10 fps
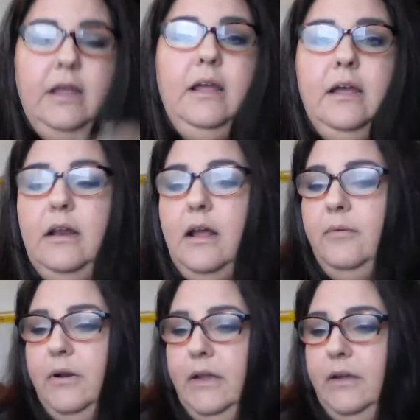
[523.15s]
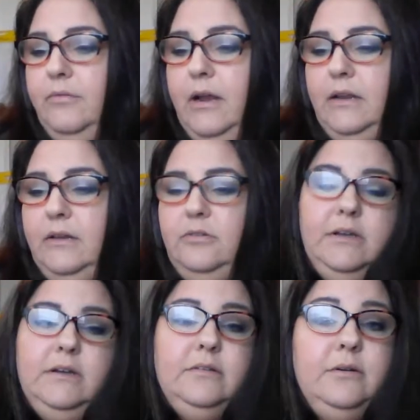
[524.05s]
and I want to get right into
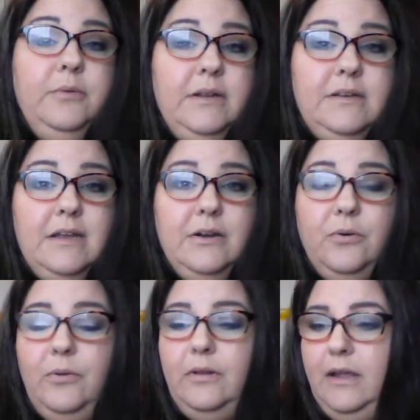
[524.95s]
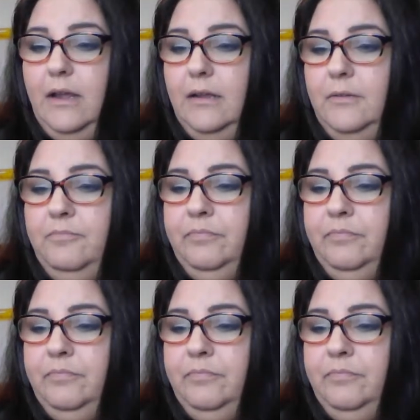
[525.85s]
it because I don't want to take your whole day.